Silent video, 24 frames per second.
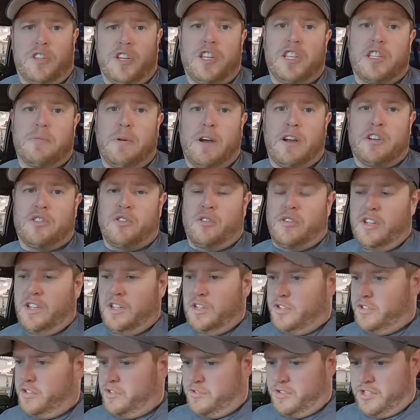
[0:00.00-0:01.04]
Seat
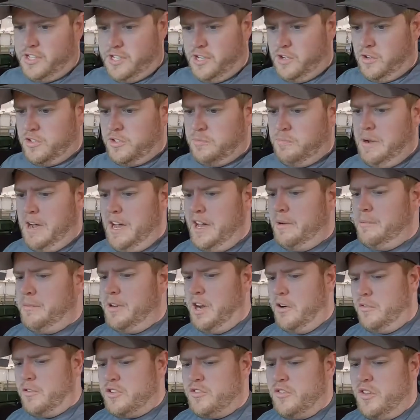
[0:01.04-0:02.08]
Specialties sells
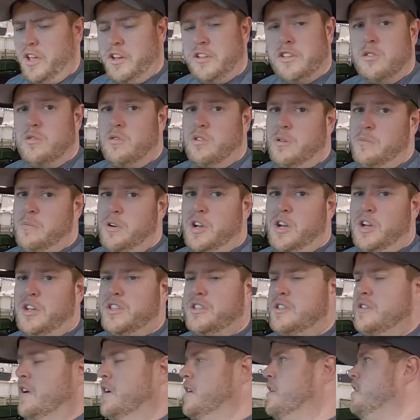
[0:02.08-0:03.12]
bottom covers for like 200
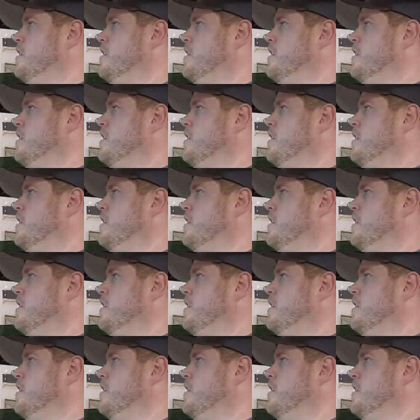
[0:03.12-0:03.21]
bucks.